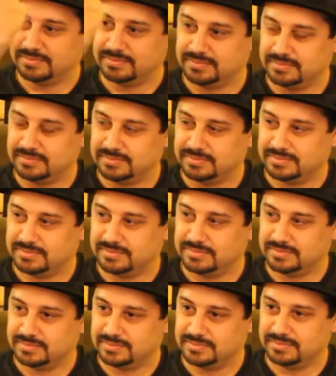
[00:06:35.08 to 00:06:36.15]

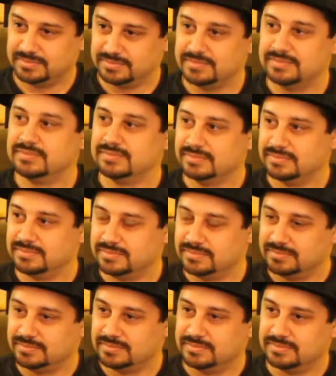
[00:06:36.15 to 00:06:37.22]

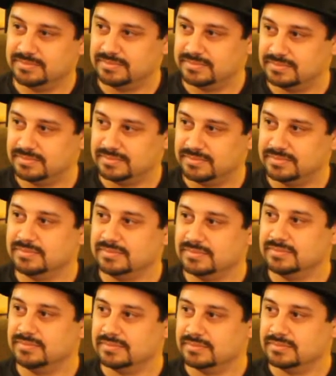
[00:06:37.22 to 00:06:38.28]

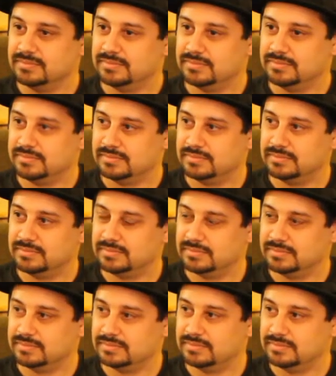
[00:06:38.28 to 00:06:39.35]

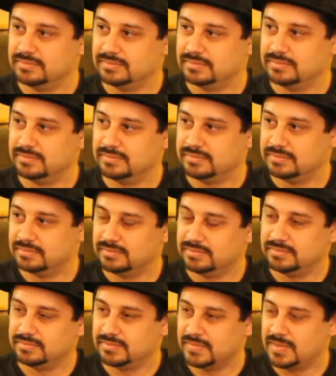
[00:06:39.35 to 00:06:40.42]

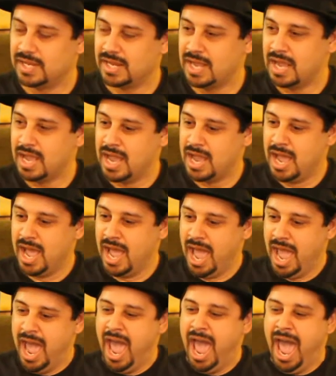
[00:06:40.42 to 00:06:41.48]

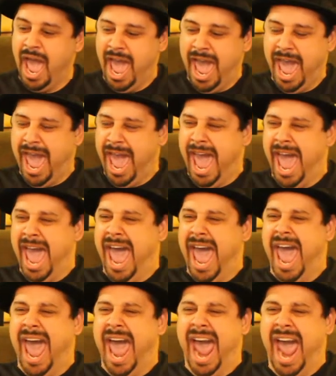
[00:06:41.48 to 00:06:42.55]

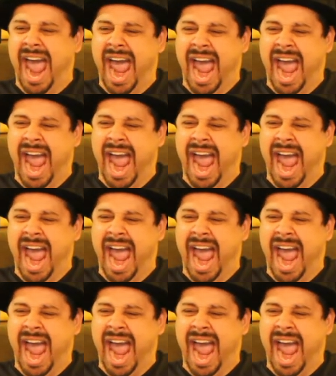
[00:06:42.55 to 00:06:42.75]
No words are spoken by the person on screen.